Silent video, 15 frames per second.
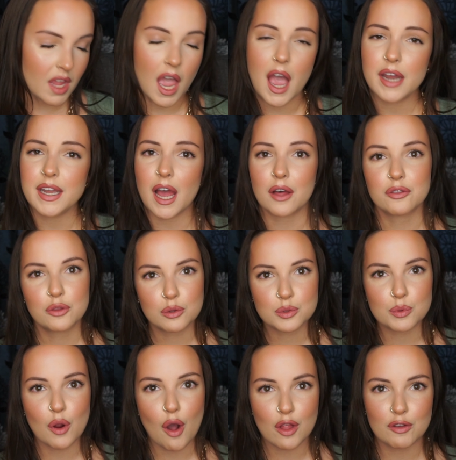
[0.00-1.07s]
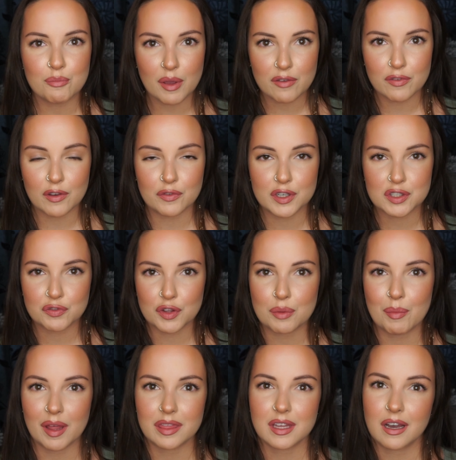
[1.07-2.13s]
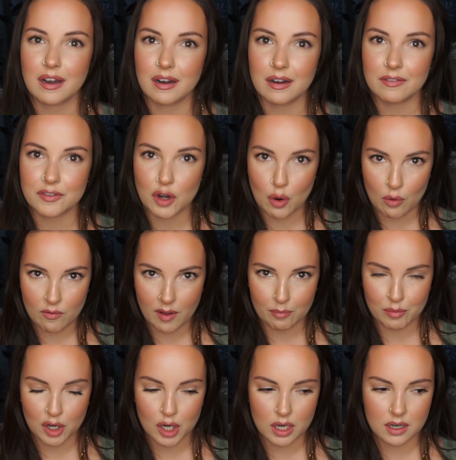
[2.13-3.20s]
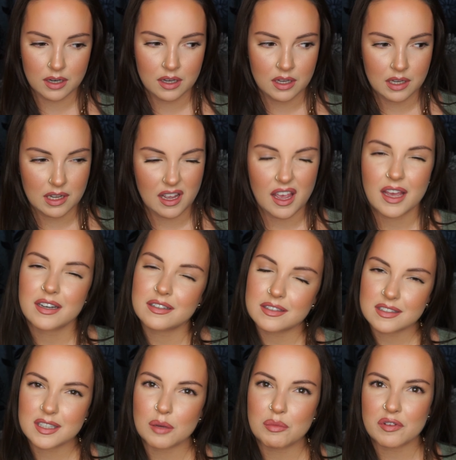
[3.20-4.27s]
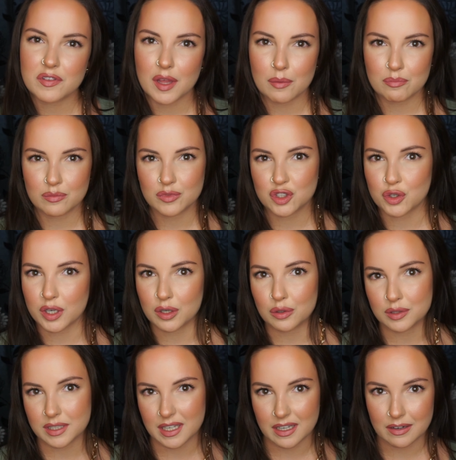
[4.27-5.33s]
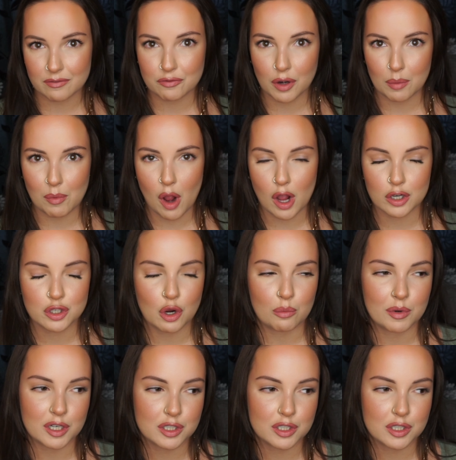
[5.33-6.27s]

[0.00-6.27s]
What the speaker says: And yeah, those were all of my favorites for the month of November. And some of them trickled in from October.